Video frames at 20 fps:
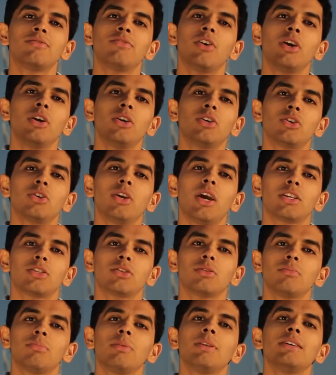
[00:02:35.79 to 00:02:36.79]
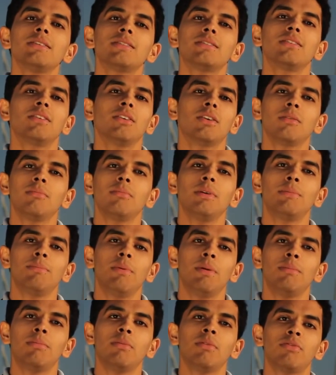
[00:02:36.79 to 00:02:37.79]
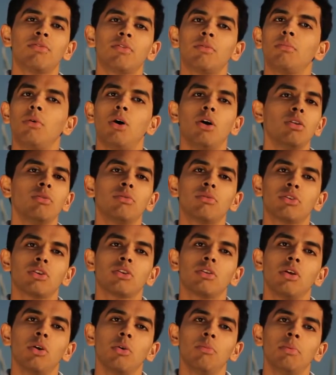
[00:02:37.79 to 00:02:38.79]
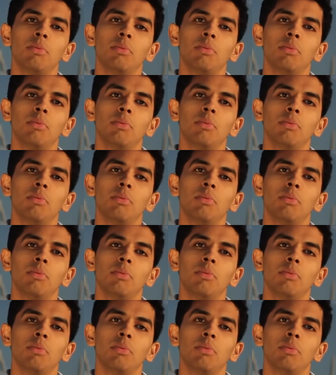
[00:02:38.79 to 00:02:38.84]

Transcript: a very international place and you can meet people from all over the globe.